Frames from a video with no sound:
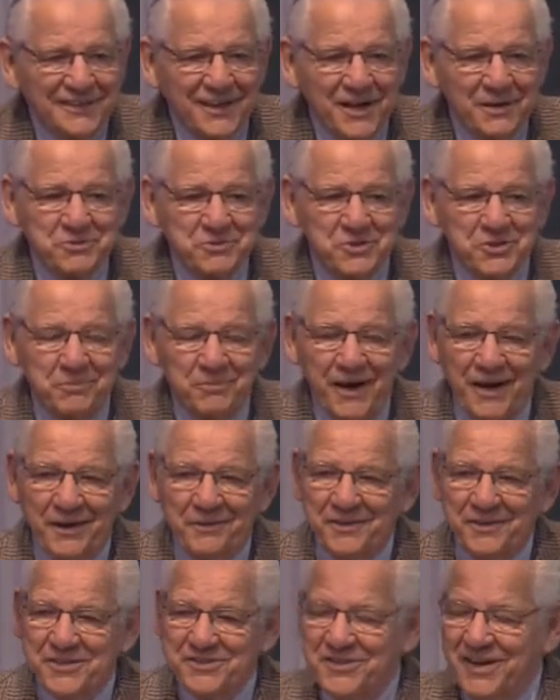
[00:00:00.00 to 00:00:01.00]
Comes to
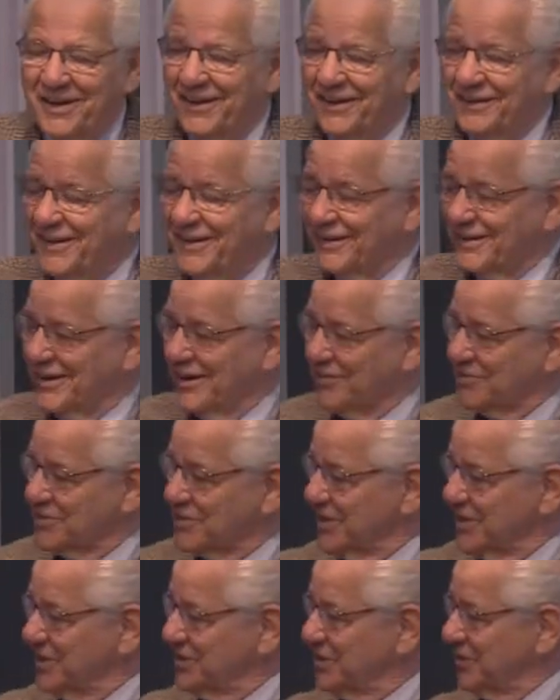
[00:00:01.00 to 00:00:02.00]
mind because I had that
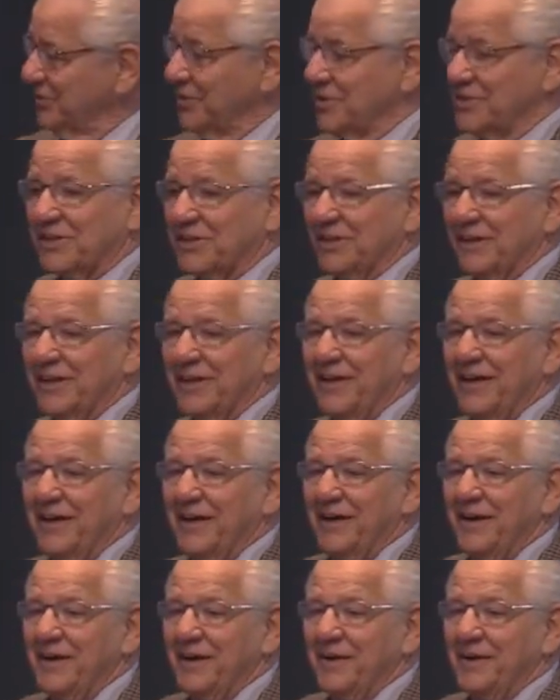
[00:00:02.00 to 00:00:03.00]
conversation recently.
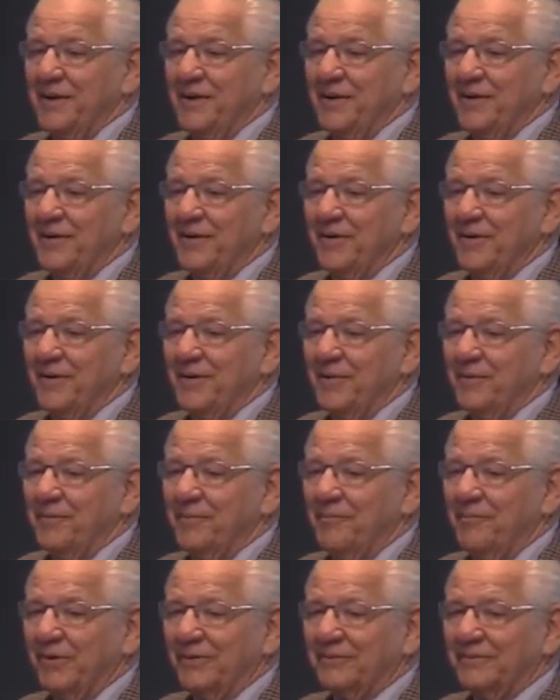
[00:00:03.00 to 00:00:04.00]

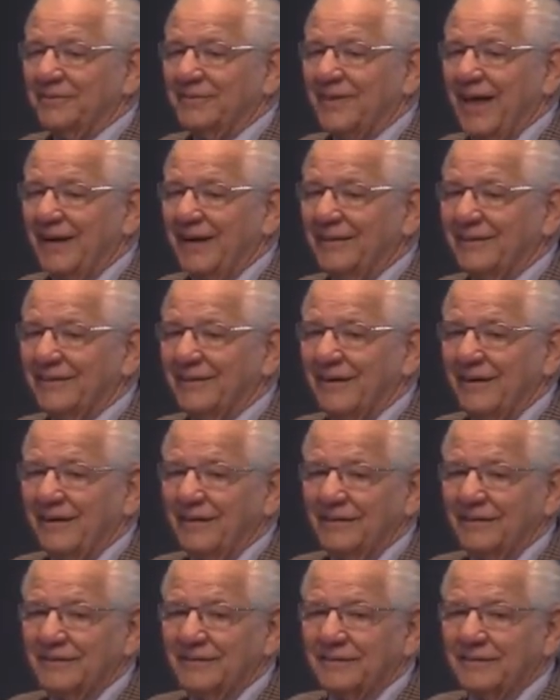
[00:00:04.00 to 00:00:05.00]
But that
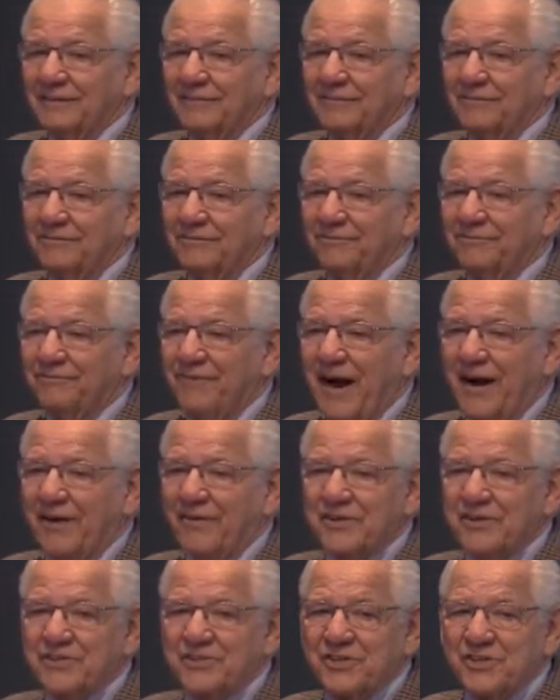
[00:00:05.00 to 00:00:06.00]
little
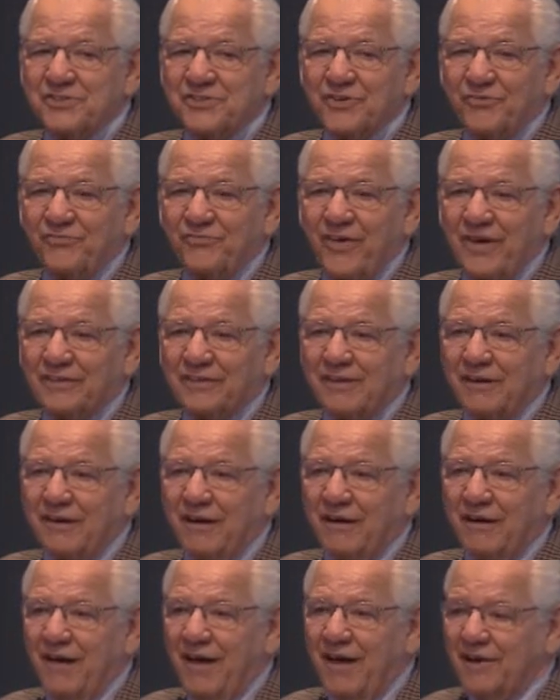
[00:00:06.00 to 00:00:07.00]
virus has affected
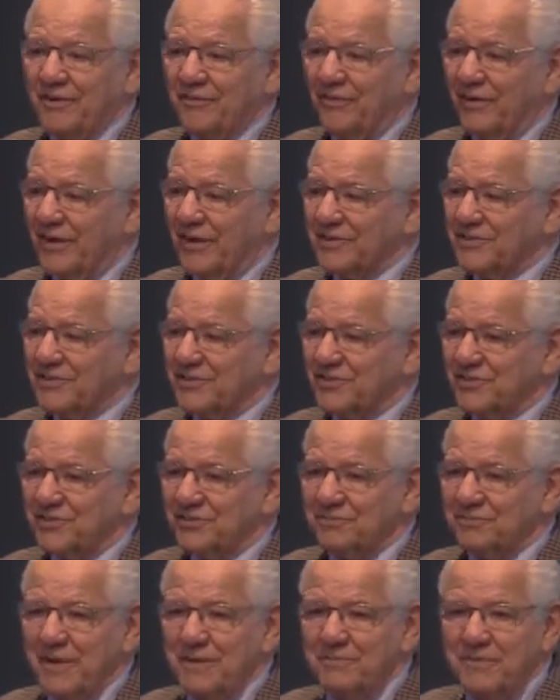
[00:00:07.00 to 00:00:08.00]
a lot of us,
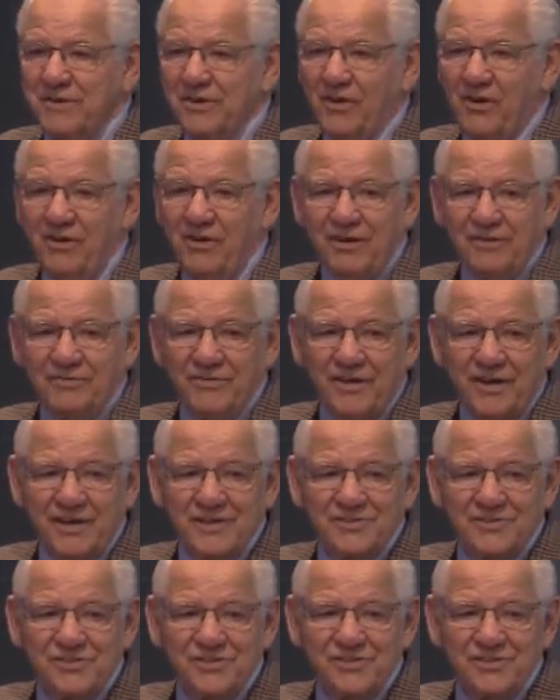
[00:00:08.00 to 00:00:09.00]
maybe all of
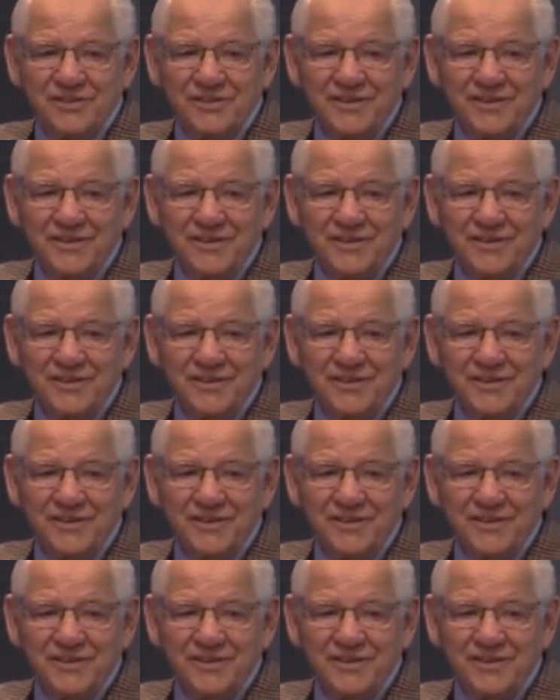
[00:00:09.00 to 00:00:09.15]
us,